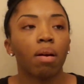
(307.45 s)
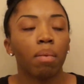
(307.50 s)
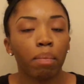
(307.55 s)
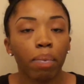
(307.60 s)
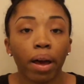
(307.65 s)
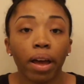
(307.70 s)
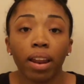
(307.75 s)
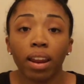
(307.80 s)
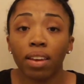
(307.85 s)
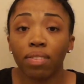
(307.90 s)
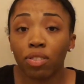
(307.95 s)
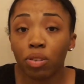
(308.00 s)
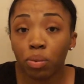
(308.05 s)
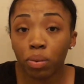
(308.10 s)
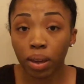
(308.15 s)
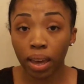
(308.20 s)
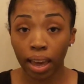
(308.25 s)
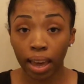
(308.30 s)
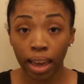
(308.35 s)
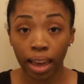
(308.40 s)
But if you
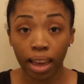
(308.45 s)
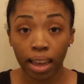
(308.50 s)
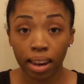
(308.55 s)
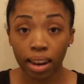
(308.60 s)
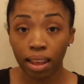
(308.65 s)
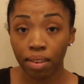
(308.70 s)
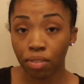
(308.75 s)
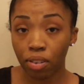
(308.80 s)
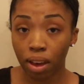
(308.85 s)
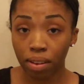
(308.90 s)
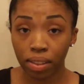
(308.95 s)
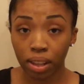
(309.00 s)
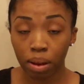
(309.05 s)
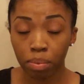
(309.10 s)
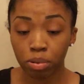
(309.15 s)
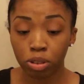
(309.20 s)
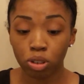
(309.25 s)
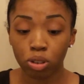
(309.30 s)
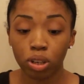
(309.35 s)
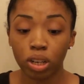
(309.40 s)
can, if you have the
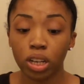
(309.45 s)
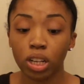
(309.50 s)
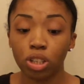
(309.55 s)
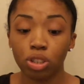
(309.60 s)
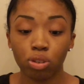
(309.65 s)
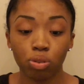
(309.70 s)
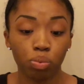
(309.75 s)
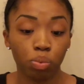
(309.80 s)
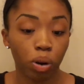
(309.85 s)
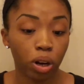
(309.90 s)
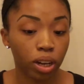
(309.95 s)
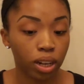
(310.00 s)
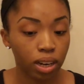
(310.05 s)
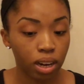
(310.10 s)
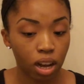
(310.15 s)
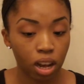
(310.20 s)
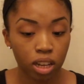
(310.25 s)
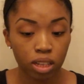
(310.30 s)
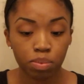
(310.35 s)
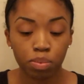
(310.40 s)
opportunity to work in
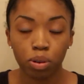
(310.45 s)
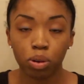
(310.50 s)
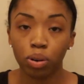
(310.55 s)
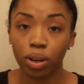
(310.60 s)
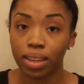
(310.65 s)
a hospital,